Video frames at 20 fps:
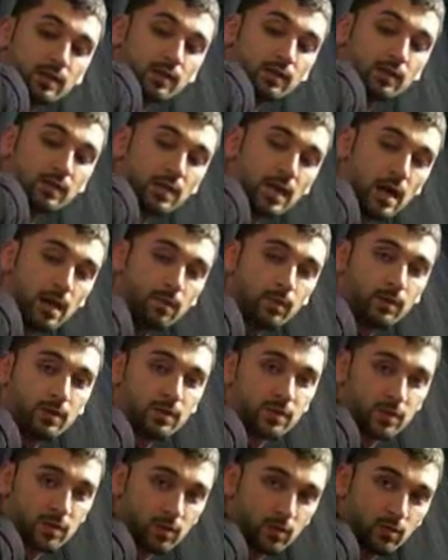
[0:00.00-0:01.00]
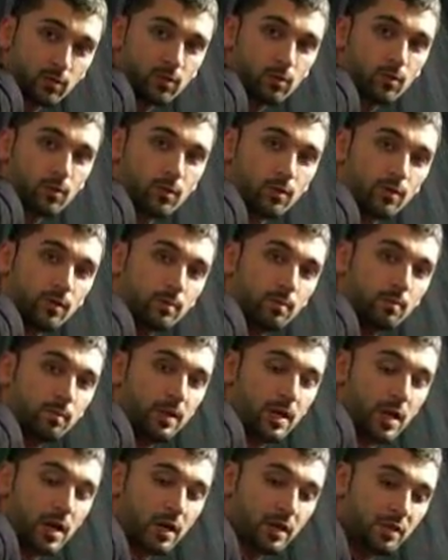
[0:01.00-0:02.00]
to the top of the circle
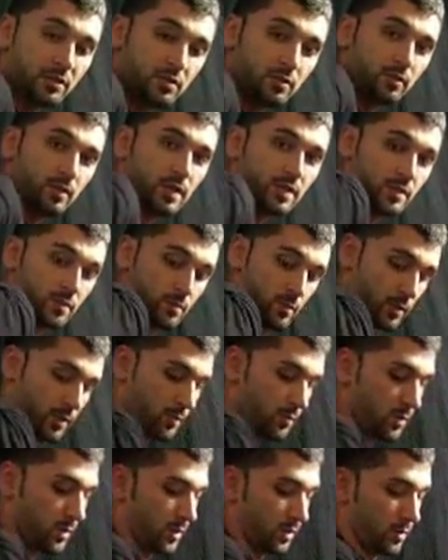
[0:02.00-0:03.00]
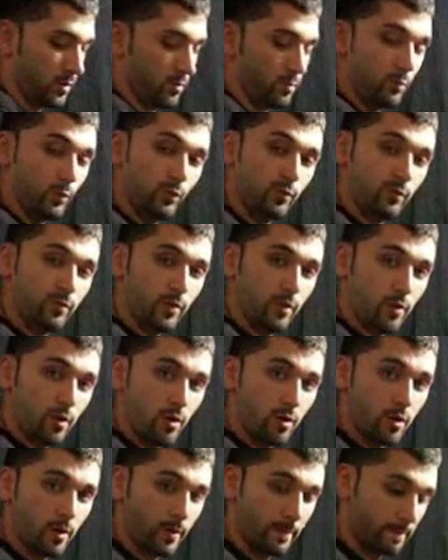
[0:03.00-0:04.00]
behind you, that's when you want to move your
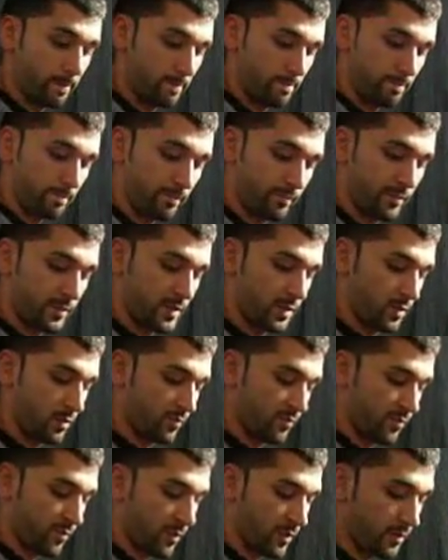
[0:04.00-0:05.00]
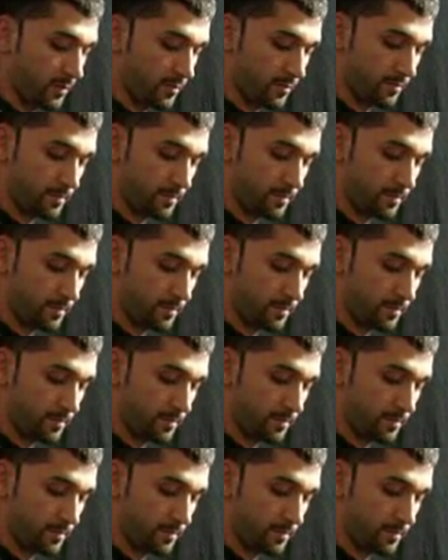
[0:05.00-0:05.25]
arm to the front.